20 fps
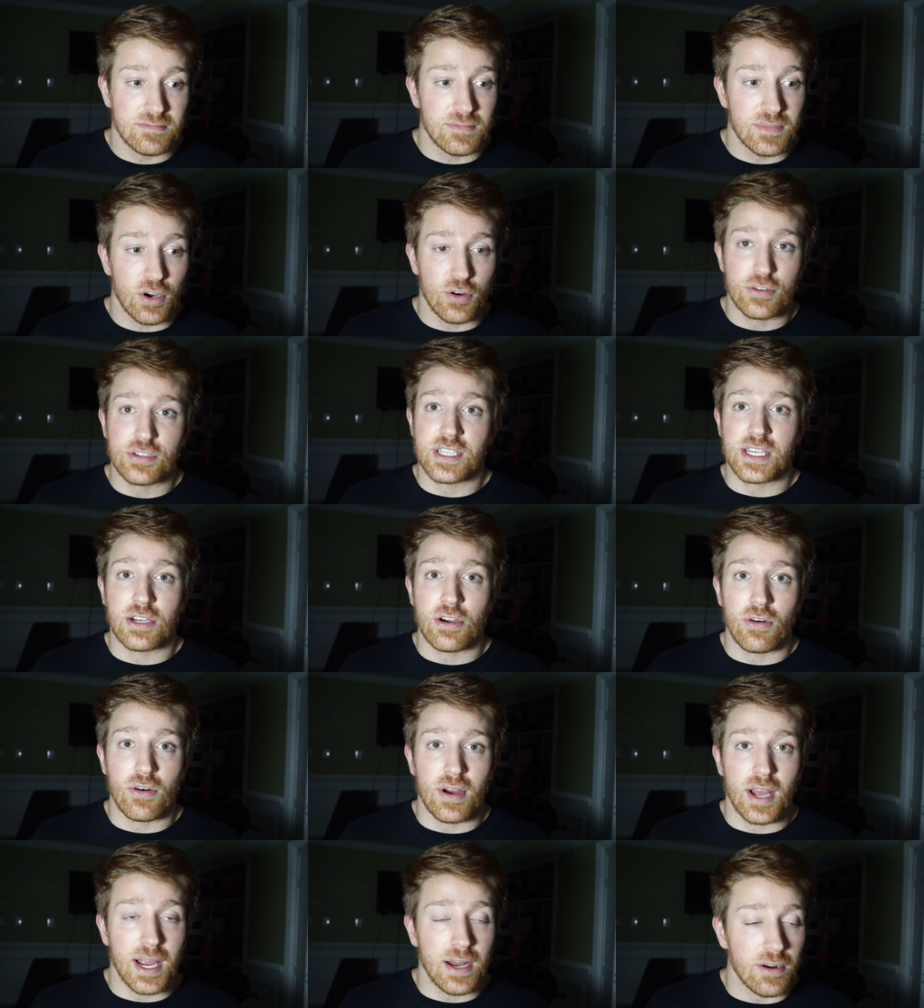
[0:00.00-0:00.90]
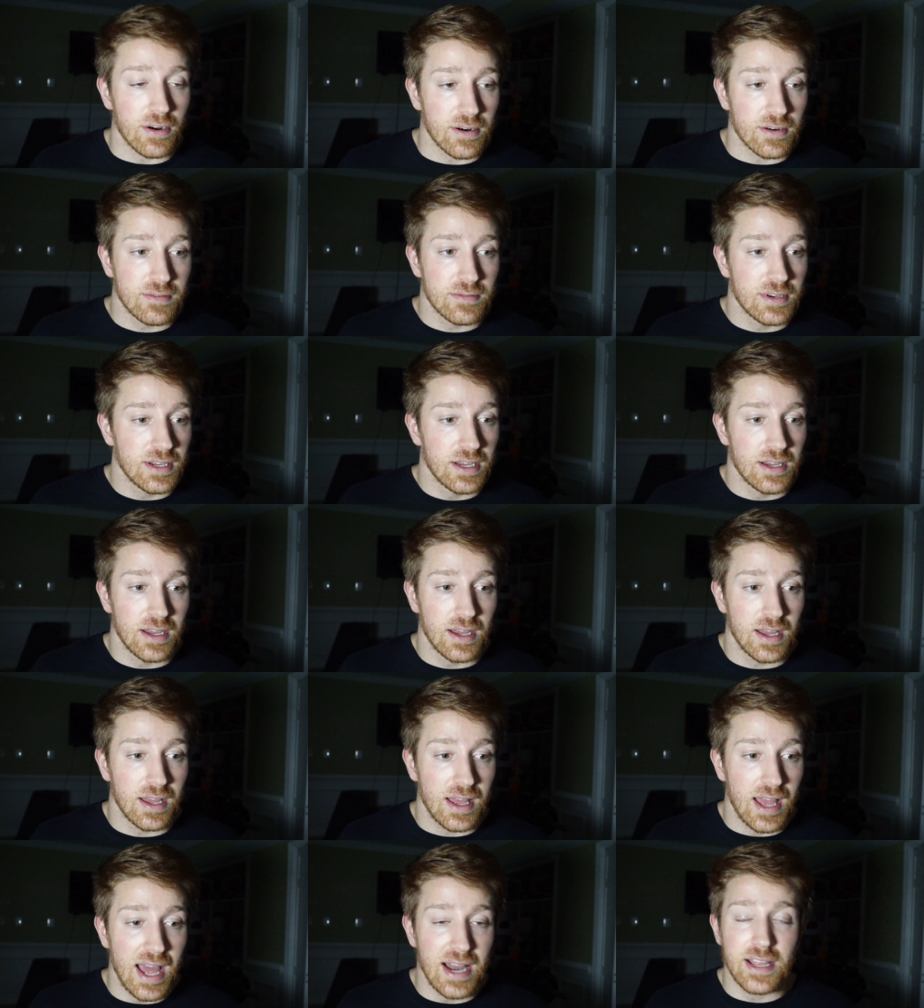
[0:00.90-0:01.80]
Uzi Coin, or
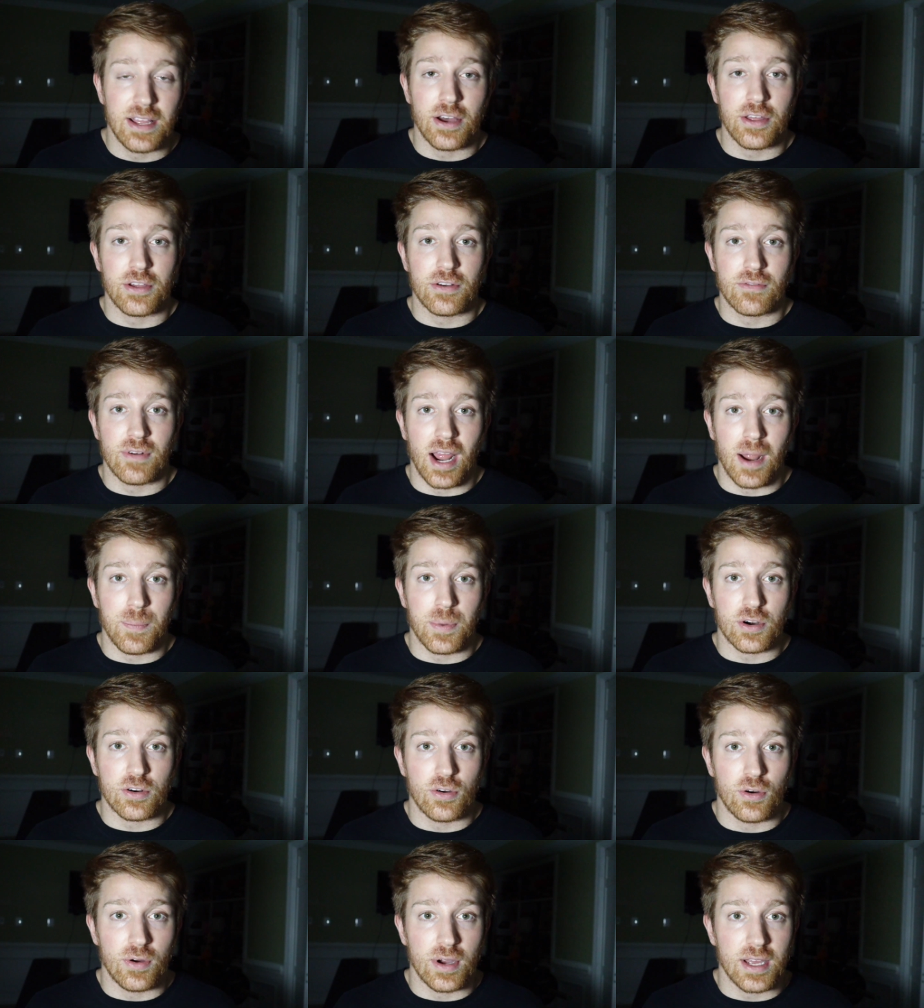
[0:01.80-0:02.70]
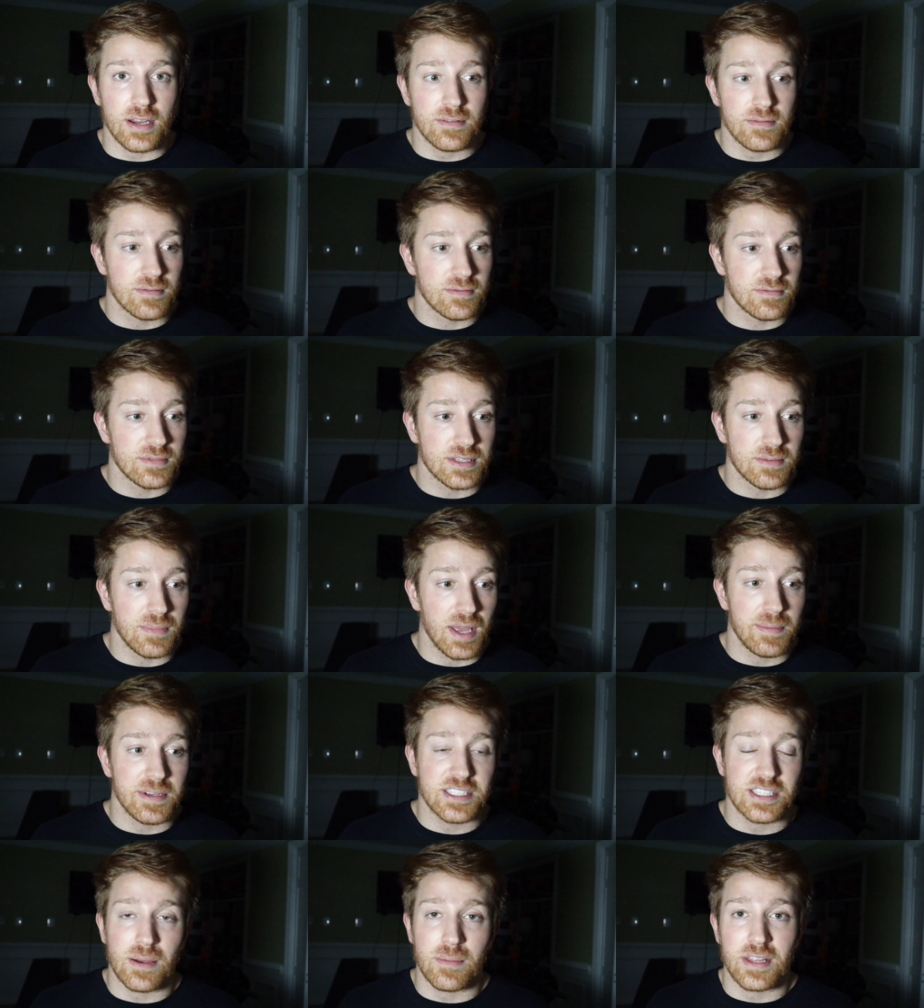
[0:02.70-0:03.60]
any other rapper coin,
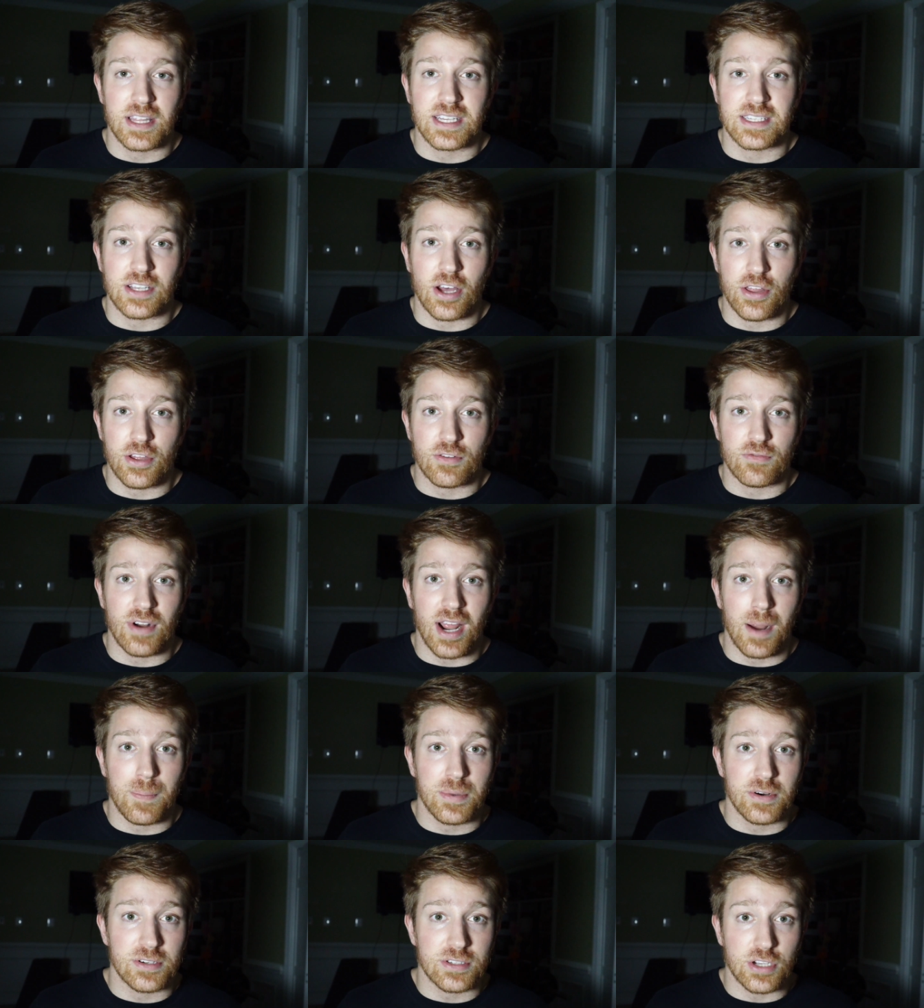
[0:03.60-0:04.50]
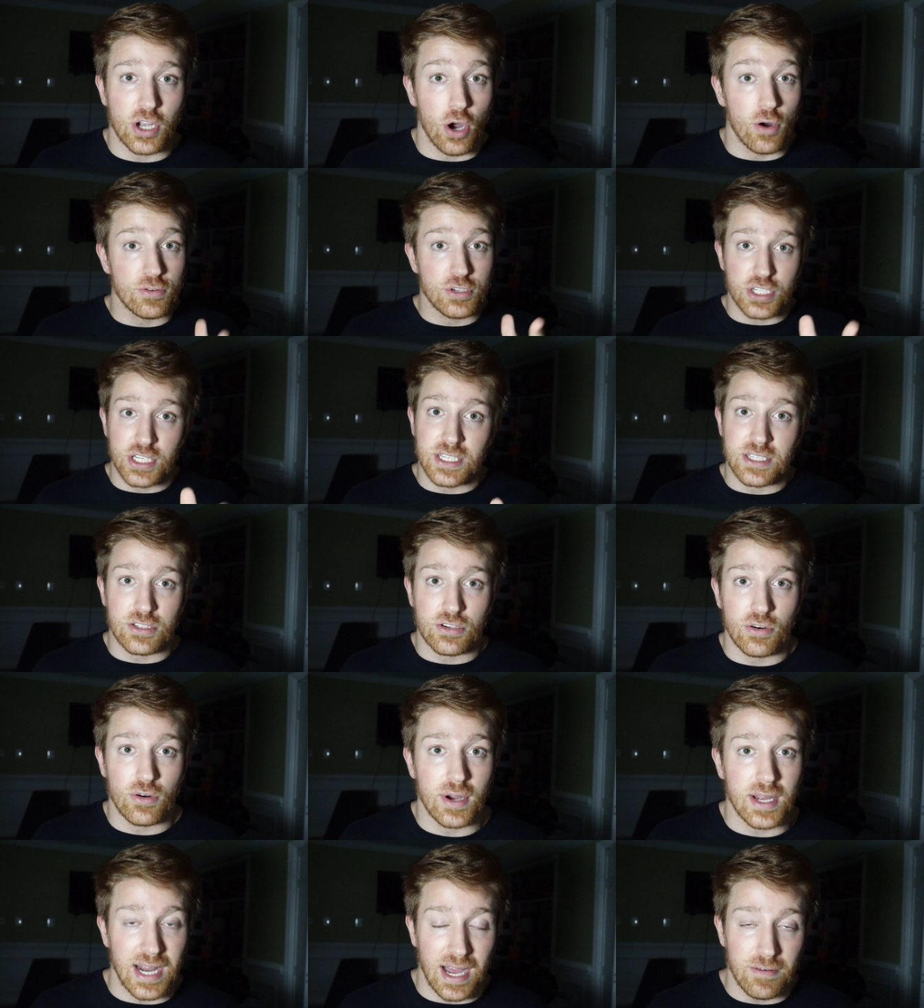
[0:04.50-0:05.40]
maybe some of these other rappers, Cochise
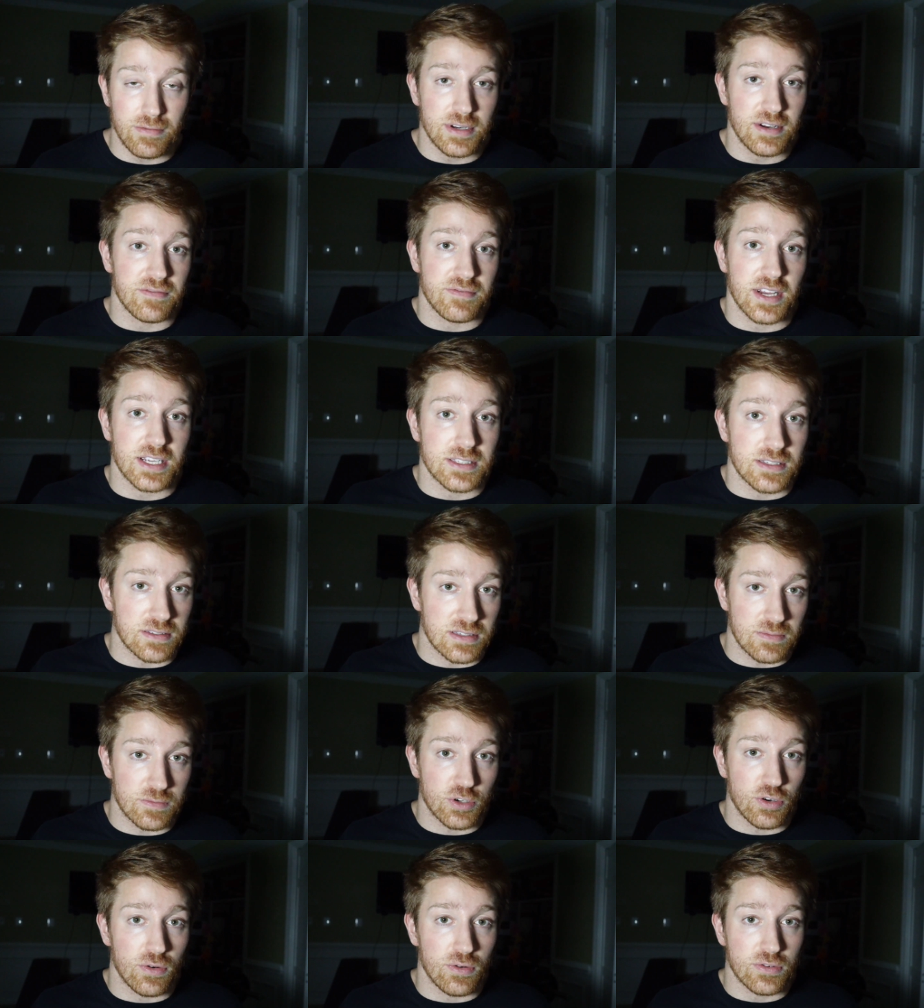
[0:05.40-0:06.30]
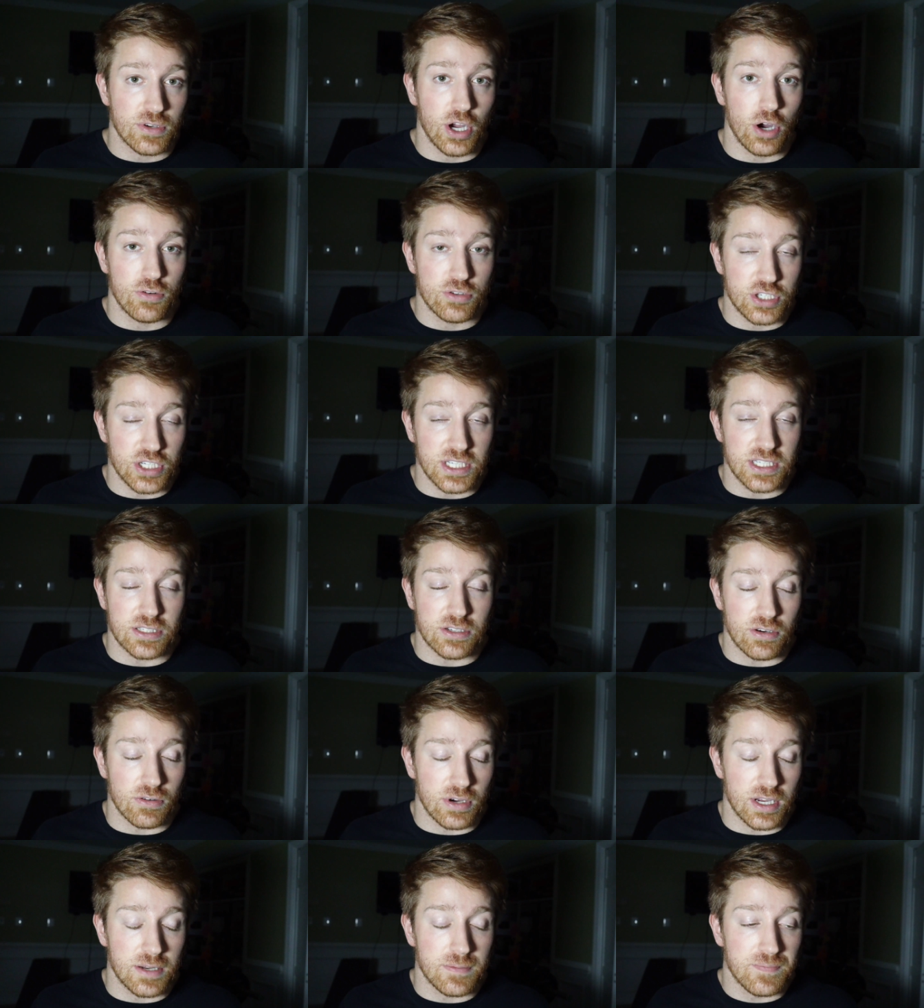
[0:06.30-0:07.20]
Coin, I would invest in some Co Cochise
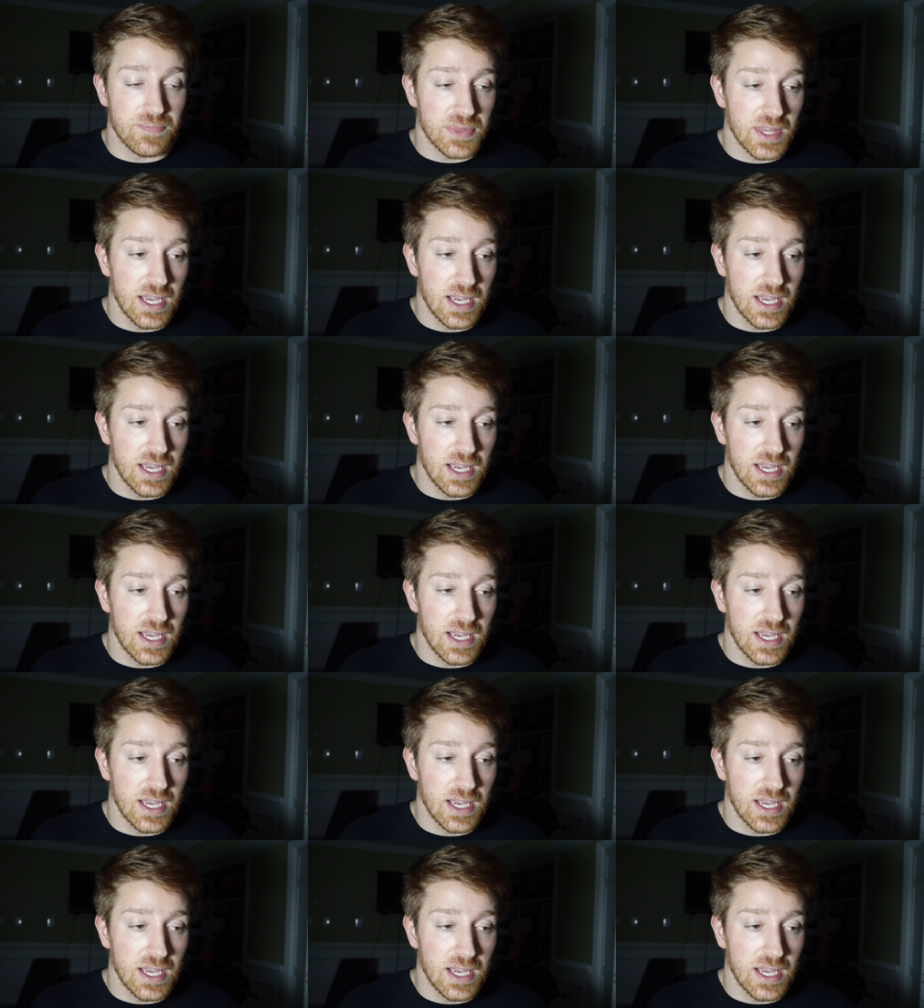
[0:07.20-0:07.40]
Coin.